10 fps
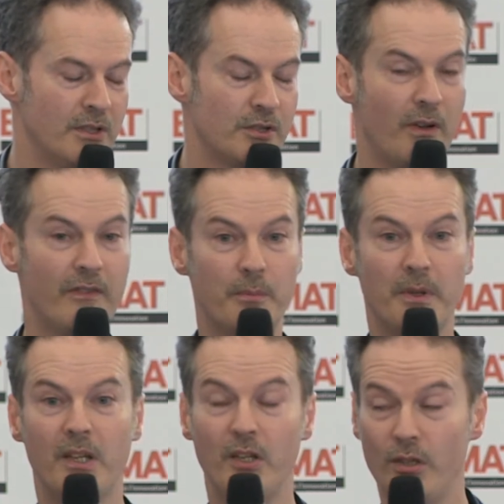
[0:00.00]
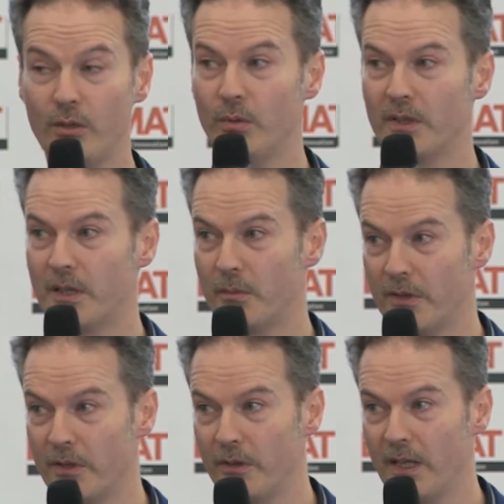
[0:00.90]
So everybody knew what they
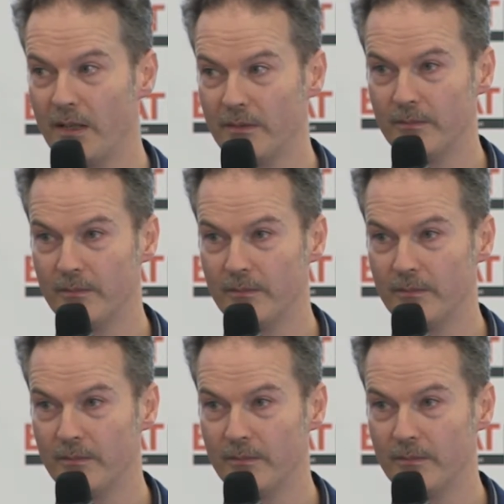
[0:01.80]
were doing,